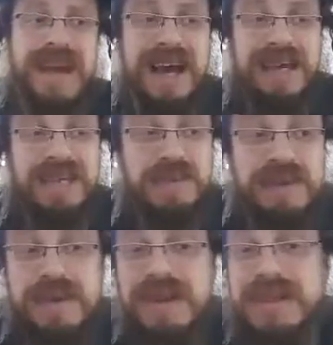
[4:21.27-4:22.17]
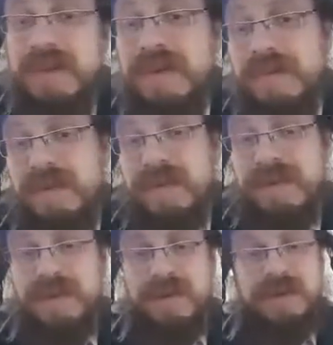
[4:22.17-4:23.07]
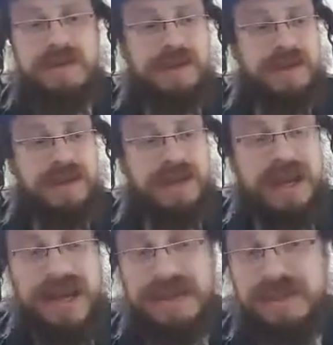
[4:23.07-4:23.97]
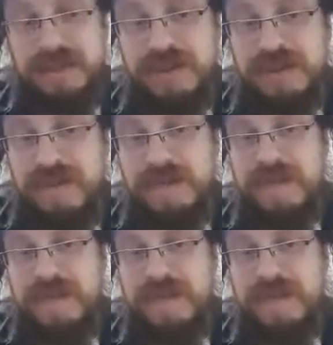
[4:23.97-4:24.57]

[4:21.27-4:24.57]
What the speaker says: as we would someone born as a Jew.